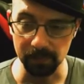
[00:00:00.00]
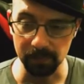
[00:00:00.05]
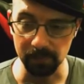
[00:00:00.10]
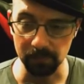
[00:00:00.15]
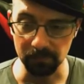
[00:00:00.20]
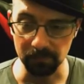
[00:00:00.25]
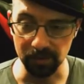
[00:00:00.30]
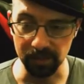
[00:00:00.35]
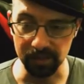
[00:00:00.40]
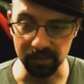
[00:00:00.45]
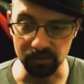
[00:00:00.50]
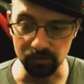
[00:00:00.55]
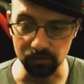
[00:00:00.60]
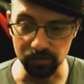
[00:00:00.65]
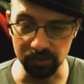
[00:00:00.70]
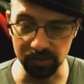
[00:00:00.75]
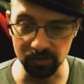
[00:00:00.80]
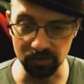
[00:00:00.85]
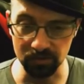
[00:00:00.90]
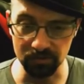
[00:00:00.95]
By doing
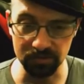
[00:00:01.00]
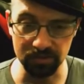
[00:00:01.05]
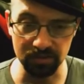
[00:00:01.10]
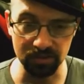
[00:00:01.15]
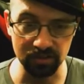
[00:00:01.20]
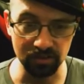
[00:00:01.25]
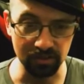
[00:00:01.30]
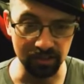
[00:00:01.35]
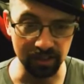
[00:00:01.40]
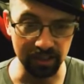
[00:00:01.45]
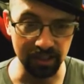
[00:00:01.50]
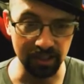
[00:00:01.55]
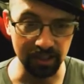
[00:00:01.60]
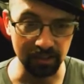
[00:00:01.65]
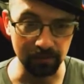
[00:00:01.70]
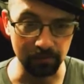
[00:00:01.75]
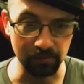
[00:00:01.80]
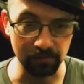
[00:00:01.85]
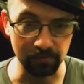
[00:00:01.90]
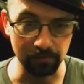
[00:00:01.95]
those, you're going to get
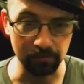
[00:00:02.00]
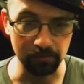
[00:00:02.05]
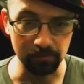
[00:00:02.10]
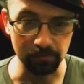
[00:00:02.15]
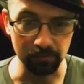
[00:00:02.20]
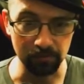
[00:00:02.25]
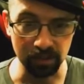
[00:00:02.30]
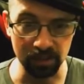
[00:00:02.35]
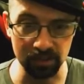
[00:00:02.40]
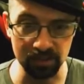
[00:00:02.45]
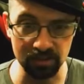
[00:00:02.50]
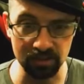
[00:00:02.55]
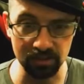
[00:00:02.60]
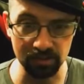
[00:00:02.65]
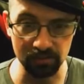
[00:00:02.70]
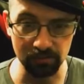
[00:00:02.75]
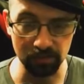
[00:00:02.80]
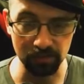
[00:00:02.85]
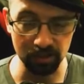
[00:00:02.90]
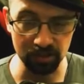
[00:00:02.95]

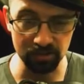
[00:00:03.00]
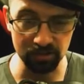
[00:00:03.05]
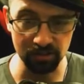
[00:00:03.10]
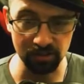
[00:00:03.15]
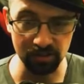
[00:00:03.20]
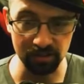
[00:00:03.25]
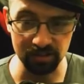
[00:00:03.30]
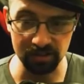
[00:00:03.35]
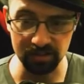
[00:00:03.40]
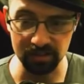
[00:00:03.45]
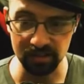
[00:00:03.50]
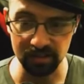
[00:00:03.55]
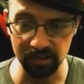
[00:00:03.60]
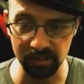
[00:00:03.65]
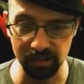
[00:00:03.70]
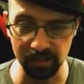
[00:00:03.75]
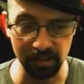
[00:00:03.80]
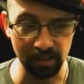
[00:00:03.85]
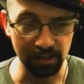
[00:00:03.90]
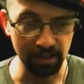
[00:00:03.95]
blood shards,
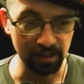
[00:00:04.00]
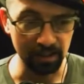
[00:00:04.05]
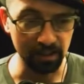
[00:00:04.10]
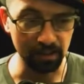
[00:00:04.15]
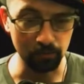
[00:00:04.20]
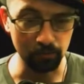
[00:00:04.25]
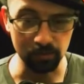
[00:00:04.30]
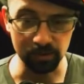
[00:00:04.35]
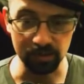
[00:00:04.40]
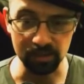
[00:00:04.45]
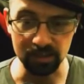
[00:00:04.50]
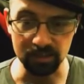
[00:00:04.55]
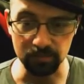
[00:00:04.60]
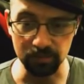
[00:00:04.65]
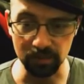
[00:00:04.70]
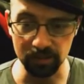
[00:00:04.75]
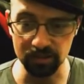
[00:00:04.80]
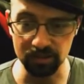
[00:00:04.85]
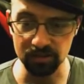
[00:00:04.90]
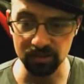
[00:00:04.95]
and with these
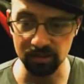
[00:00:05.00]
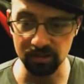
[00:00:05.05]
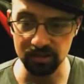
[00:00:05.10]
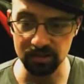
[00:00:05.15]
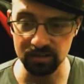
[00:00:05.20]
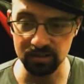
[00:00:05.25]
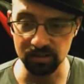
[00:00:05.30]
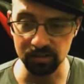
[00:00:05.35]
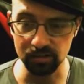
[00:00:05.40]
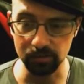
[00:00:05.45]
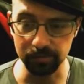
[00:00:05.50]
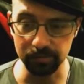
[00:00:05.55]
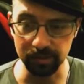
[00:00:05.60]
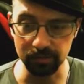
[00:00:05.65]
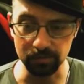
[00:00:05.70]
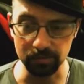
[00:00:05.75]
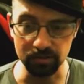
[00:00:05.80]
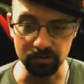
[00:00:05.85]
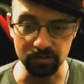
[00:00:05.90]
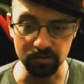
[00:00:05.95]
blood shards, you'll be able
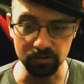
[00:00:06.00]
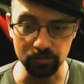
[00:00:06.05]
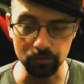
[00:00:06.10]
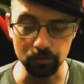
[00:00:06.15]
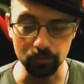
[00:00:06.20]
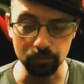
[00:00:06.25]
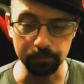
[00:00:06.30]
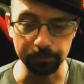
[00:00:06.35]
to